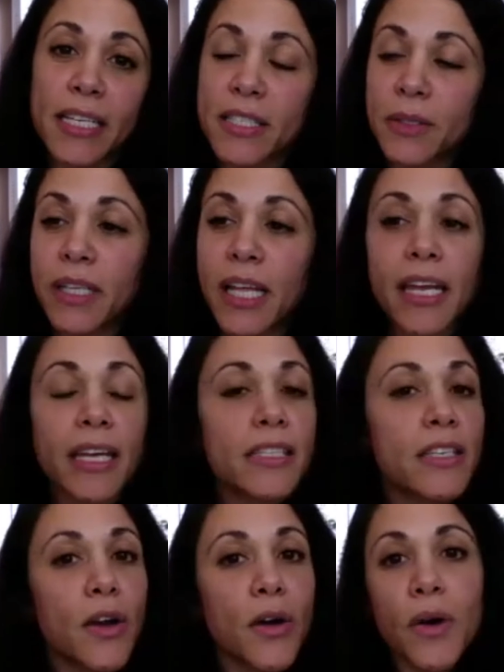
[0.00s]
So letting us
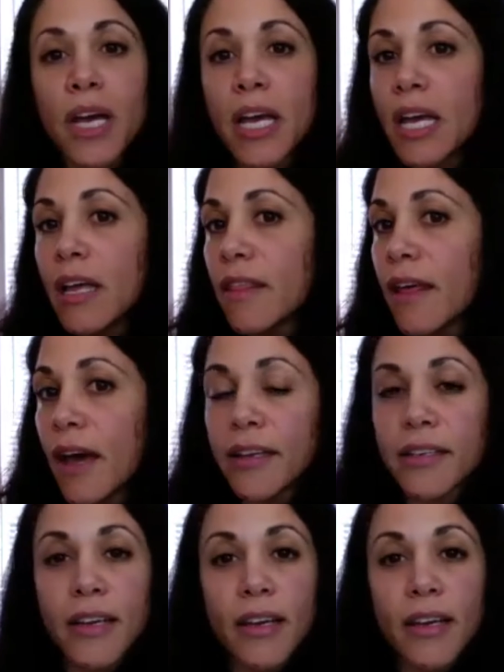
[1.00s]
know that